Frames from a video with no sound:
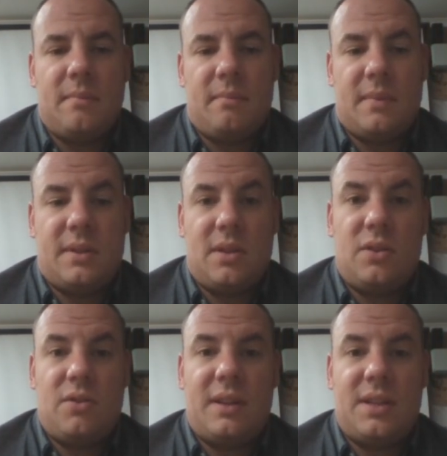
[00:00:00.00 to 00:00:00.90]

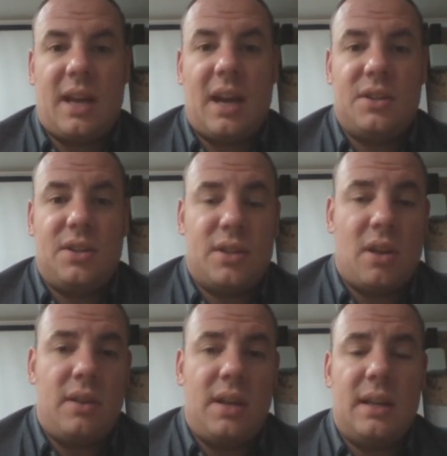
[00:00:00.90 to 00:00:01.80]
tertiary education, there's no
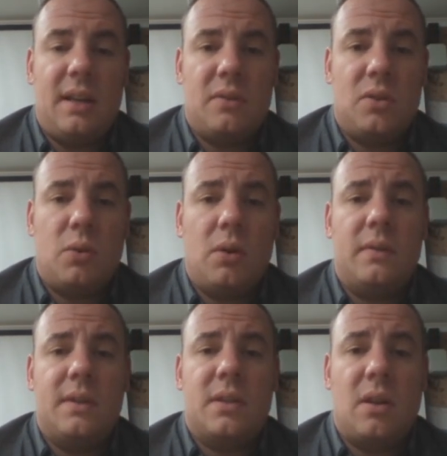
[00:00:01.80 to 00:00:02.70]
year 11, 12,
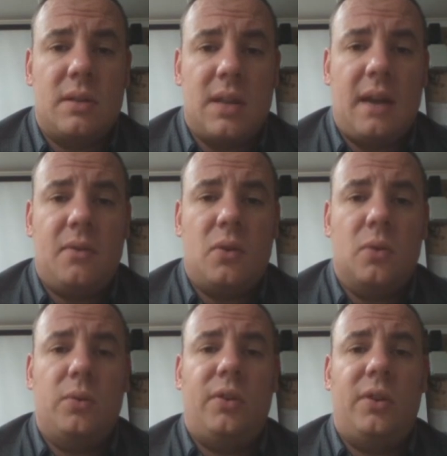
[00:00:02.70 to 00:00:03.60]
there's no TAFE
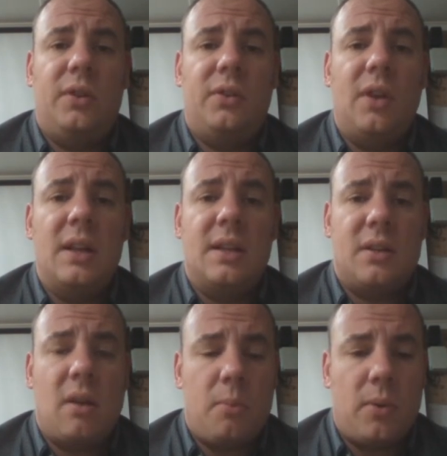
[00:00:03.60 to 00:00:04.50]
courses, there's no
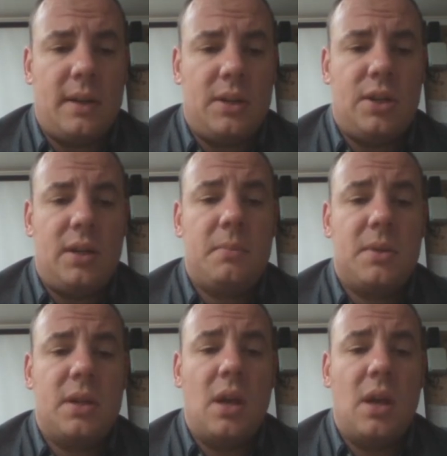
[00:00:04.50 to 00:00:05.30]
apprenticeships.